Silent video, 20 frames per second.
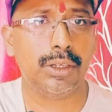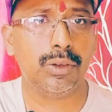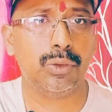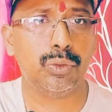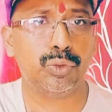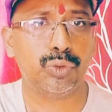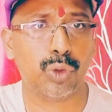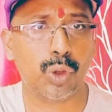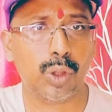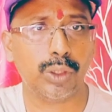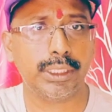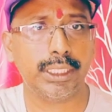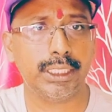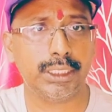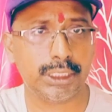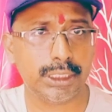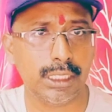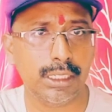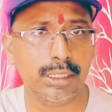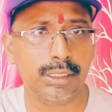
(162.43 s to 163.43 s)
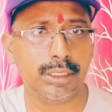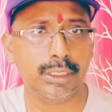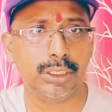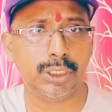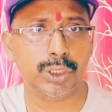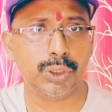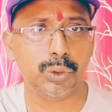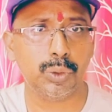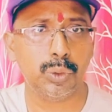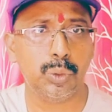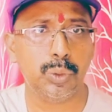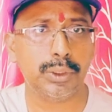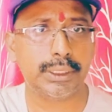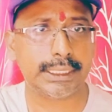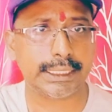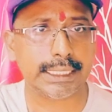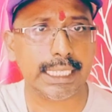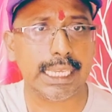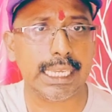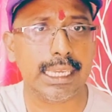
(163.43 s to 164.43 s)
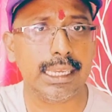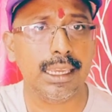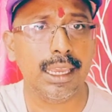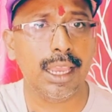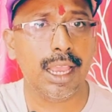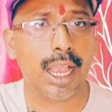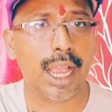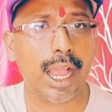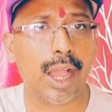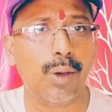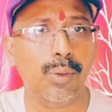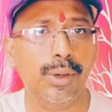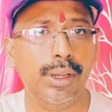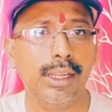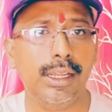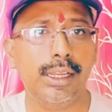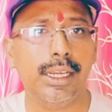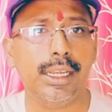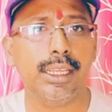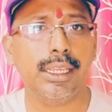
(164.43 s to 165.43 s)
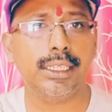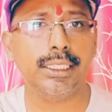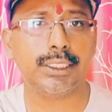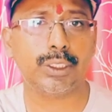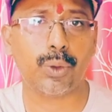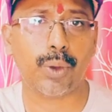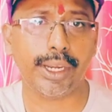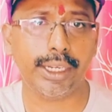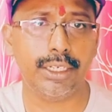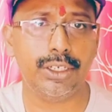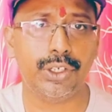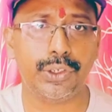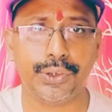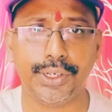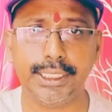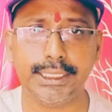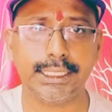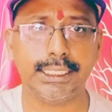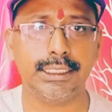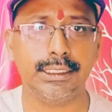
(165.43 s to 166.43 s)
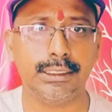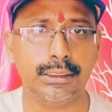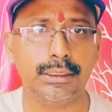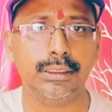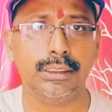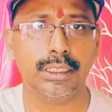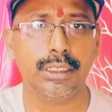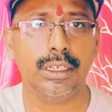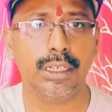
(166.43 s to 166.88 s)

for their children to see how learning is quite interesting